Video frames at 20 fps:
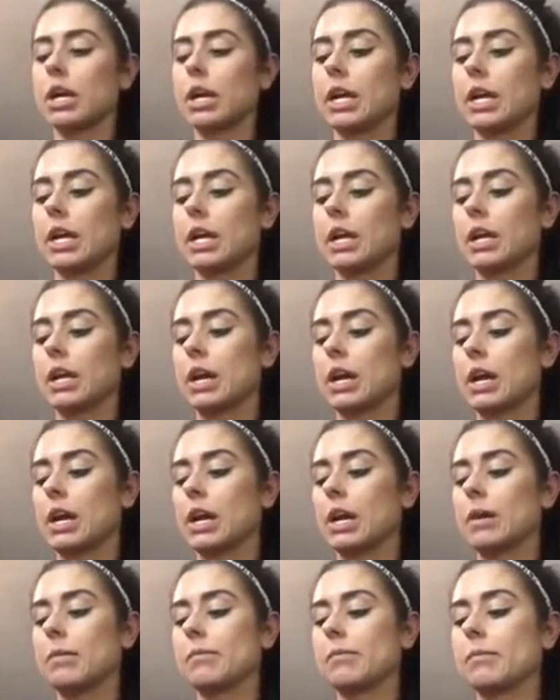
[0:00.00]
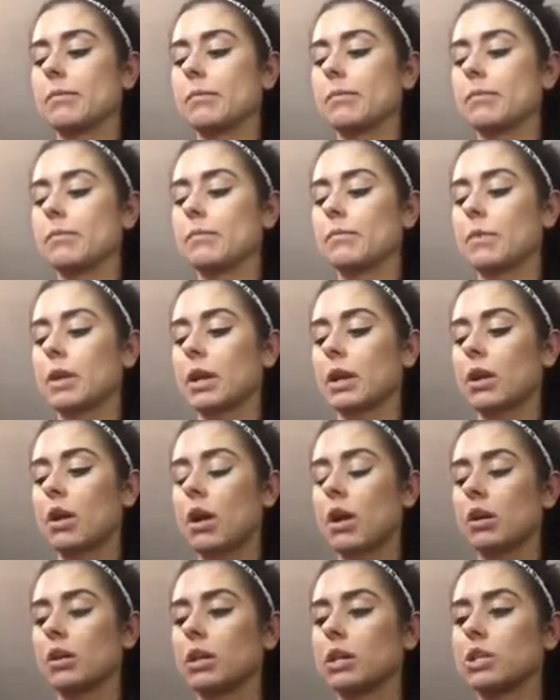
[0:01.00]
in
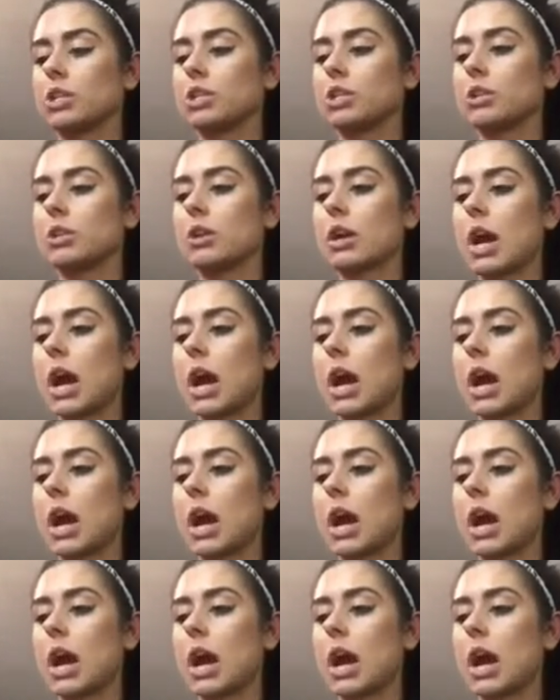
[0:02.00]
college.